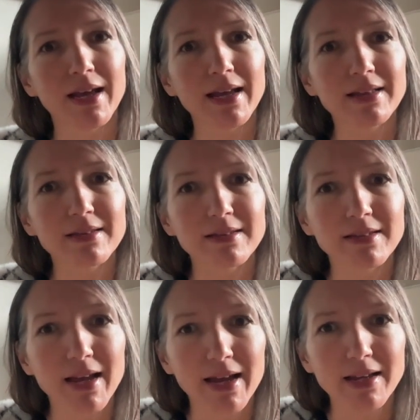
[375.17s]

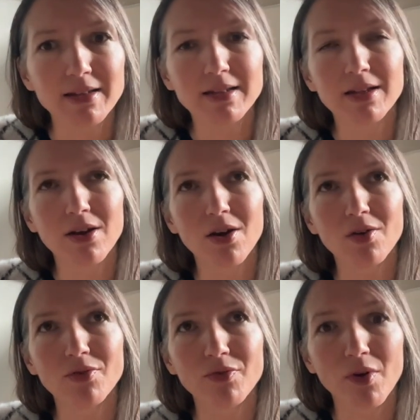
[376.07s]
instead
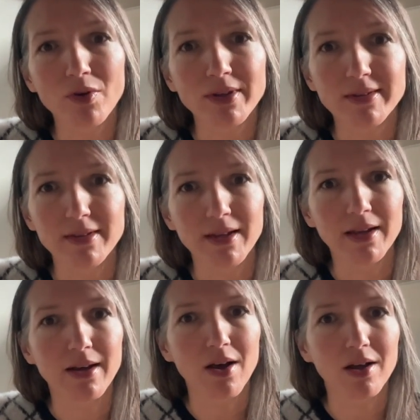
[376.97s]
of
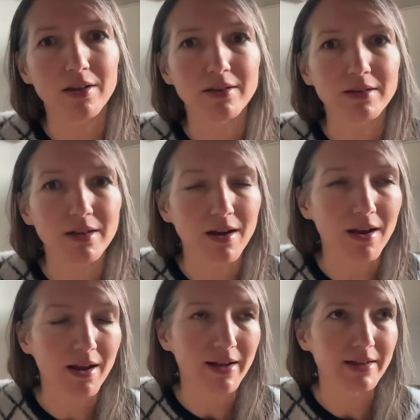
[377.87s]
focusing on the
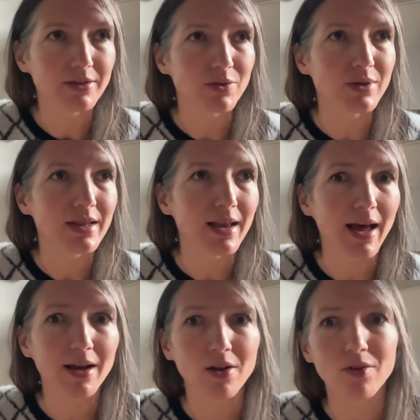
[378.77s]
clients or the
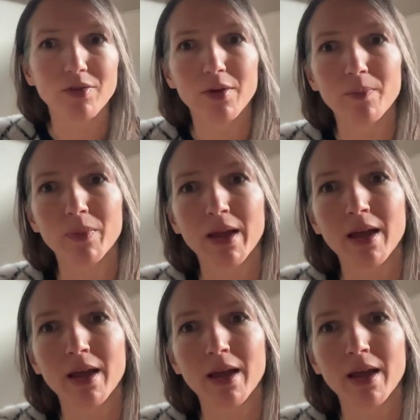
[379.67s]
lack of them,